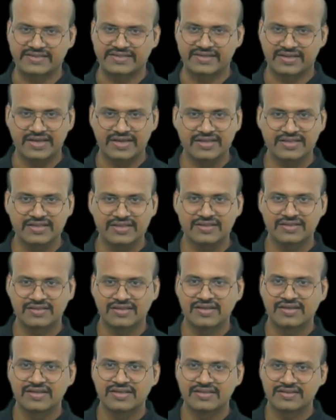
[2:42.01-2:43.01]
Again,
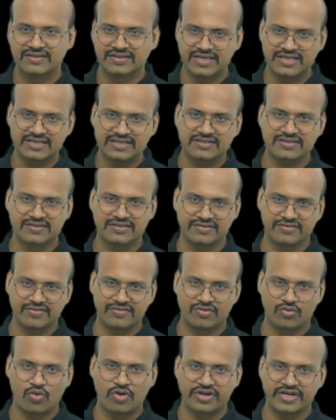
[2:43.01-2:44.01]
this
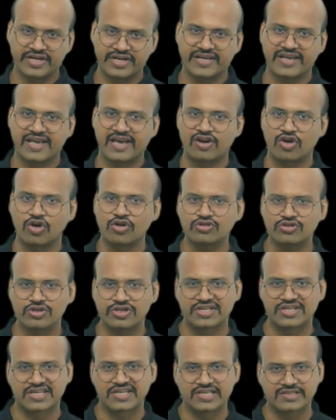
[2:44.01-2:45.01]
quantity can also
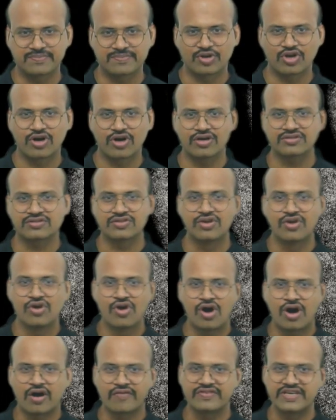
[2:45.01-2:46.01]
increase because
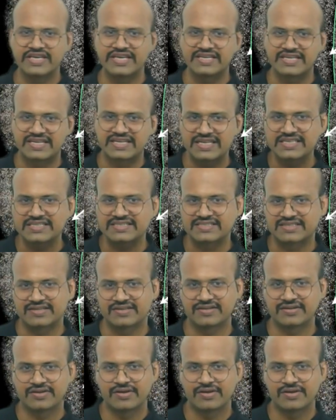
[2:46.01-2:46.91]
of the increased